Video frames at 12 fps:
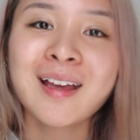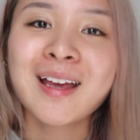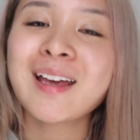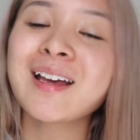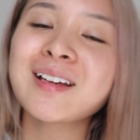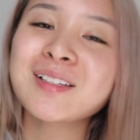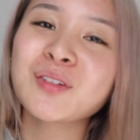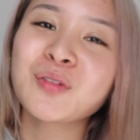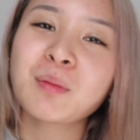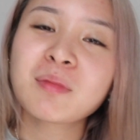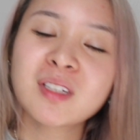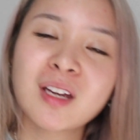Hey guys, so
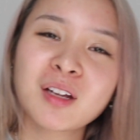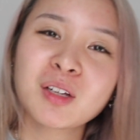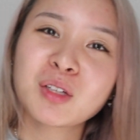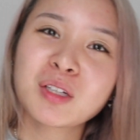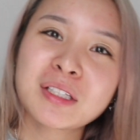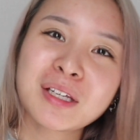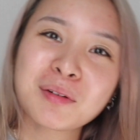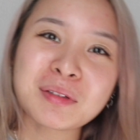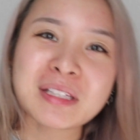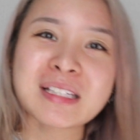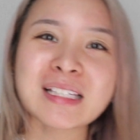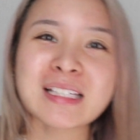from the title you can tell
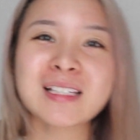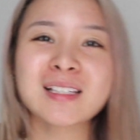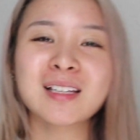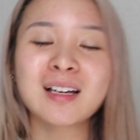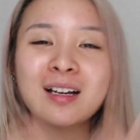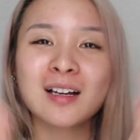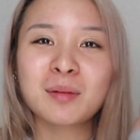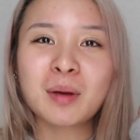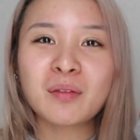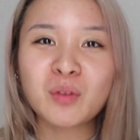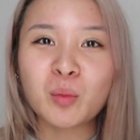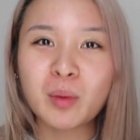what this is. I
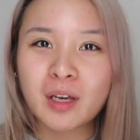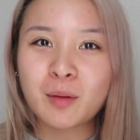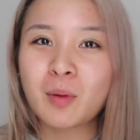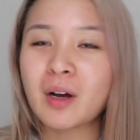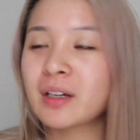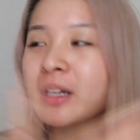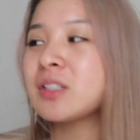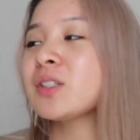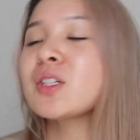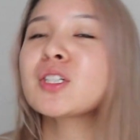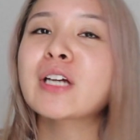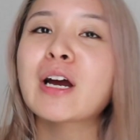have no makeup on. I just
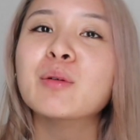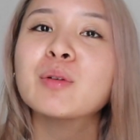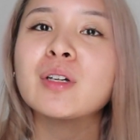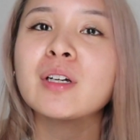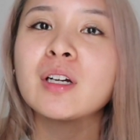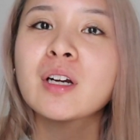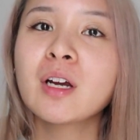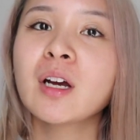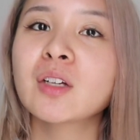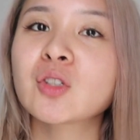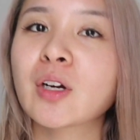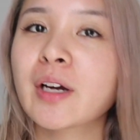took a shower,
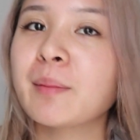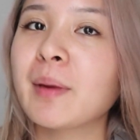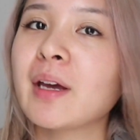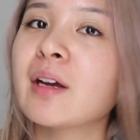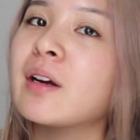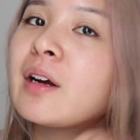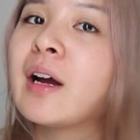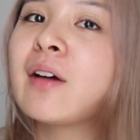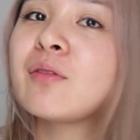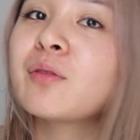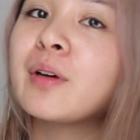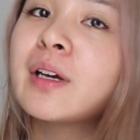dried my hair
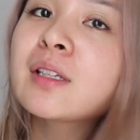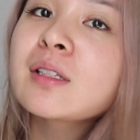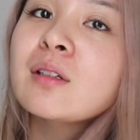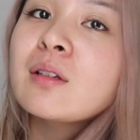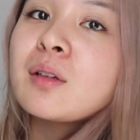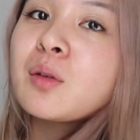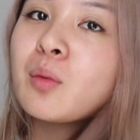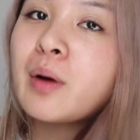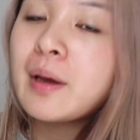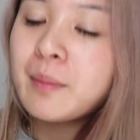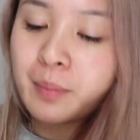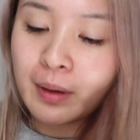halfway. It's still a little
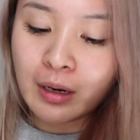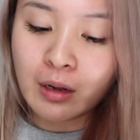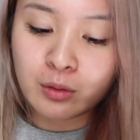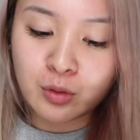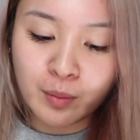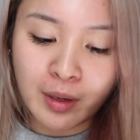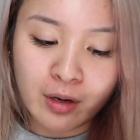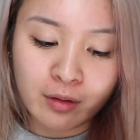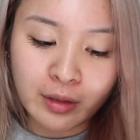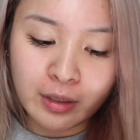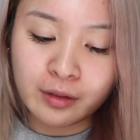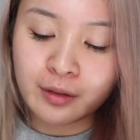wet, but I'll do my hair
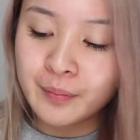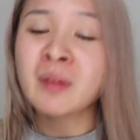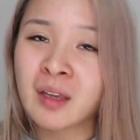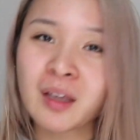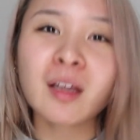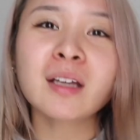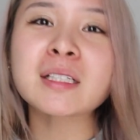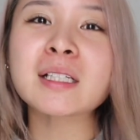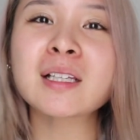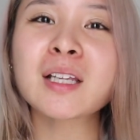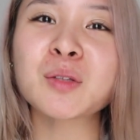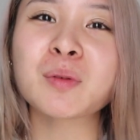later. And
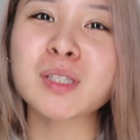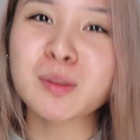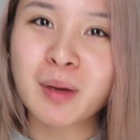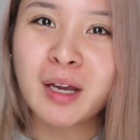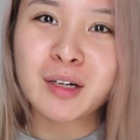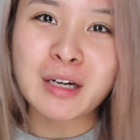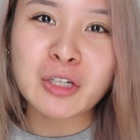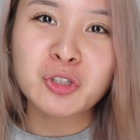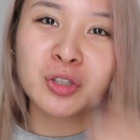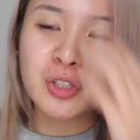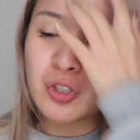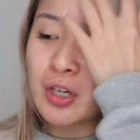just let the rest of my hair
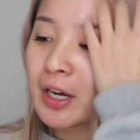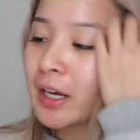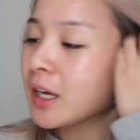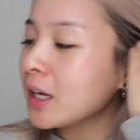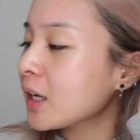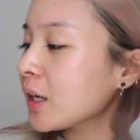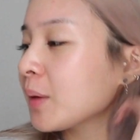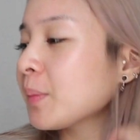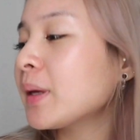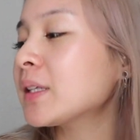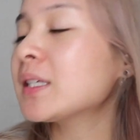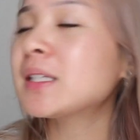naturally dry.
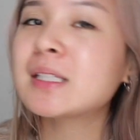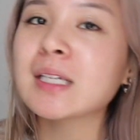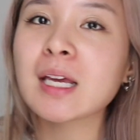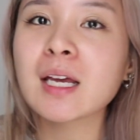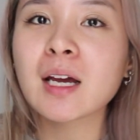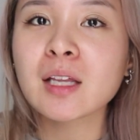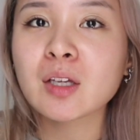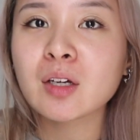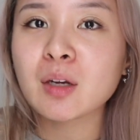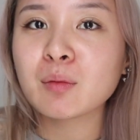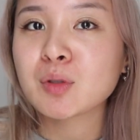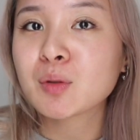But today I
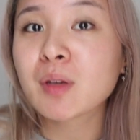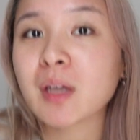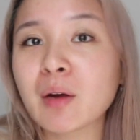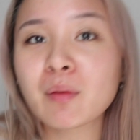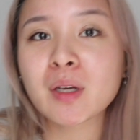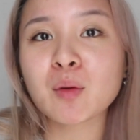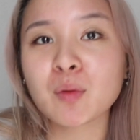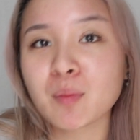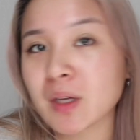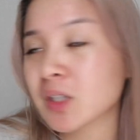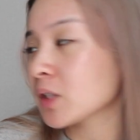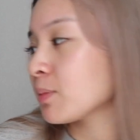thought I would do a get ready with
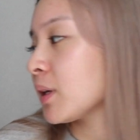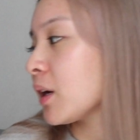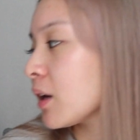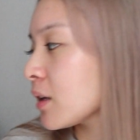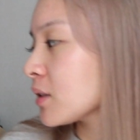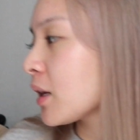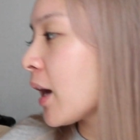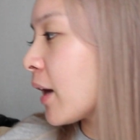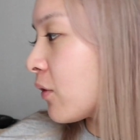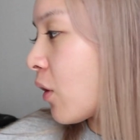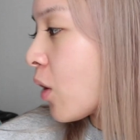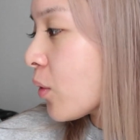me just because
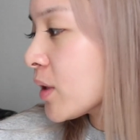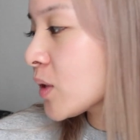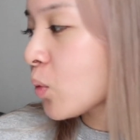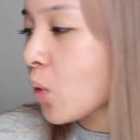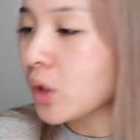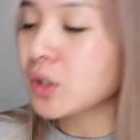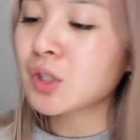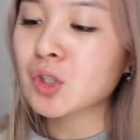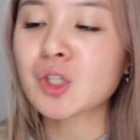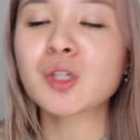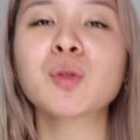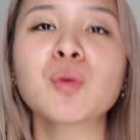I've always wanted
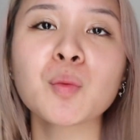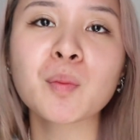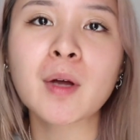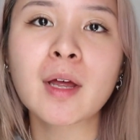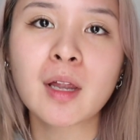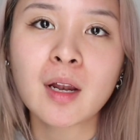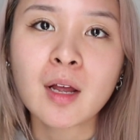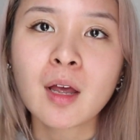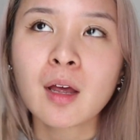to, but